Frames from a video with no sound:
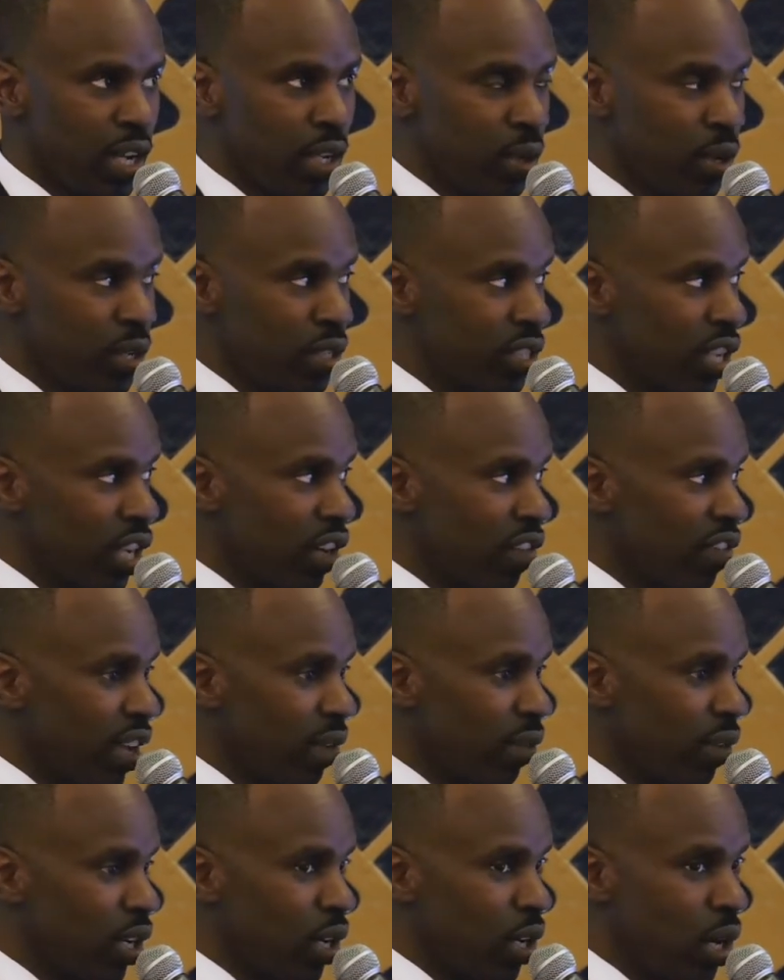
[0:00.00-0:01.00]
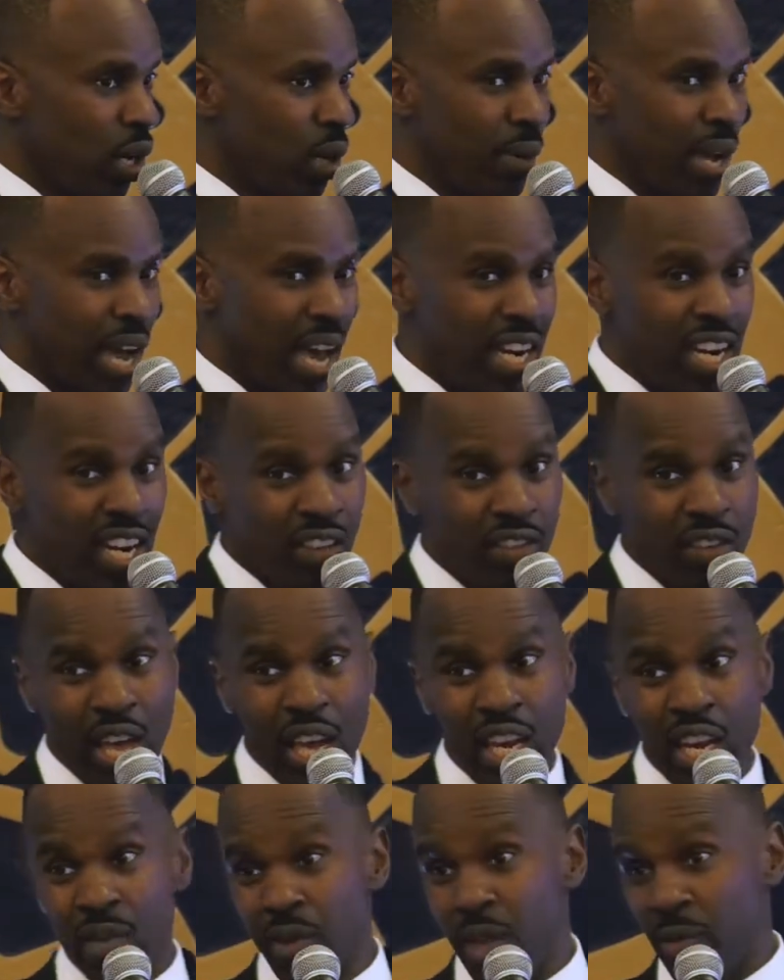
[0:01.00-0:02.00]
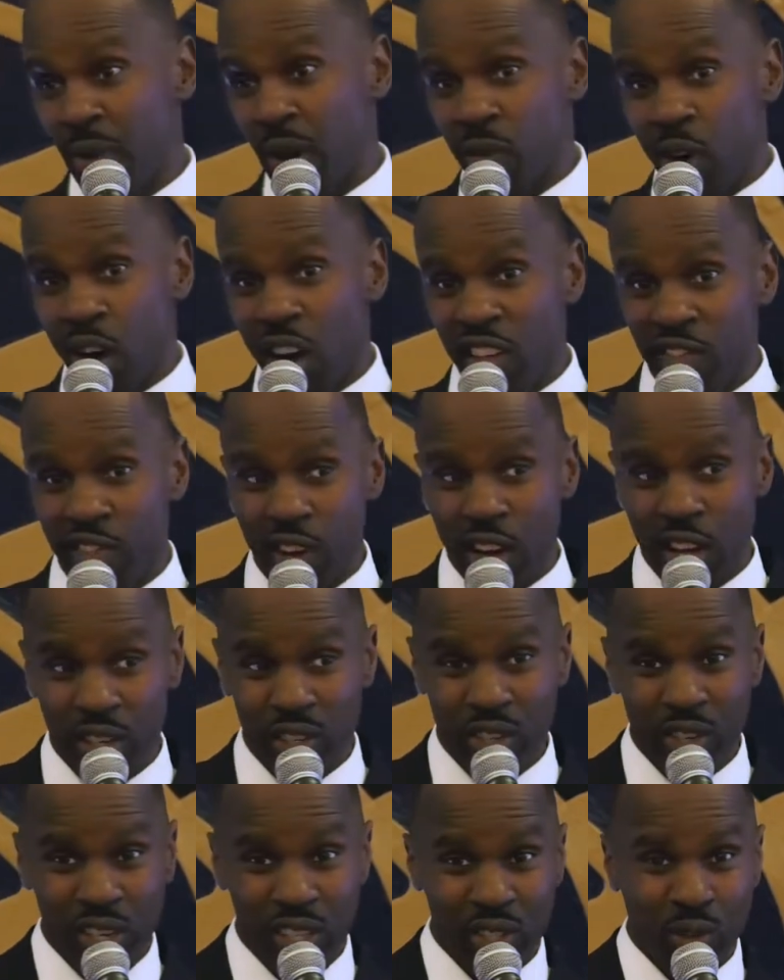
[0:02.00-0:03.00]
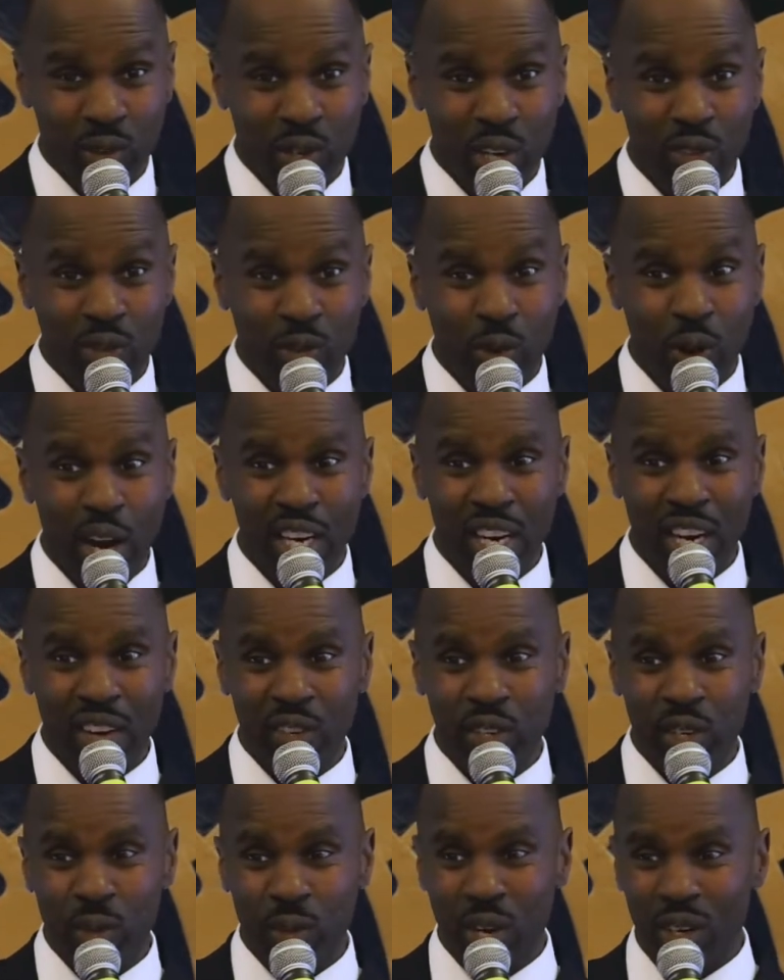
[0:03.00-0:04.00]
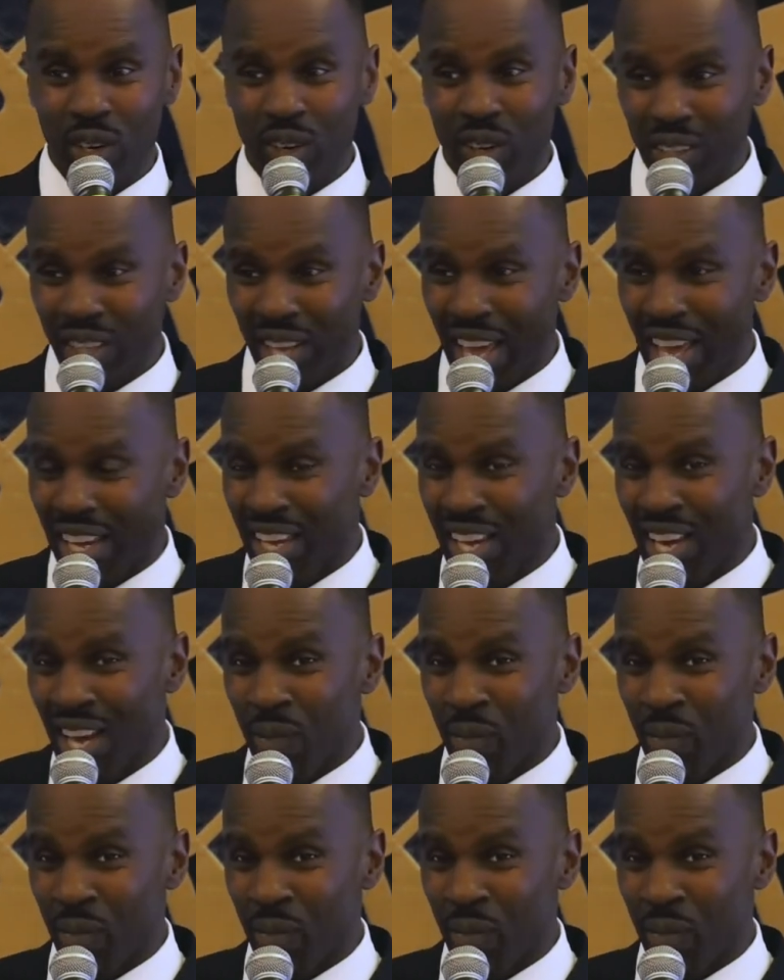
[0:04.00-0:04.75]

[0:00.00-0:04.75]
in a single-family home. I didn't meet my father until I was 24. I never knew what he looked like.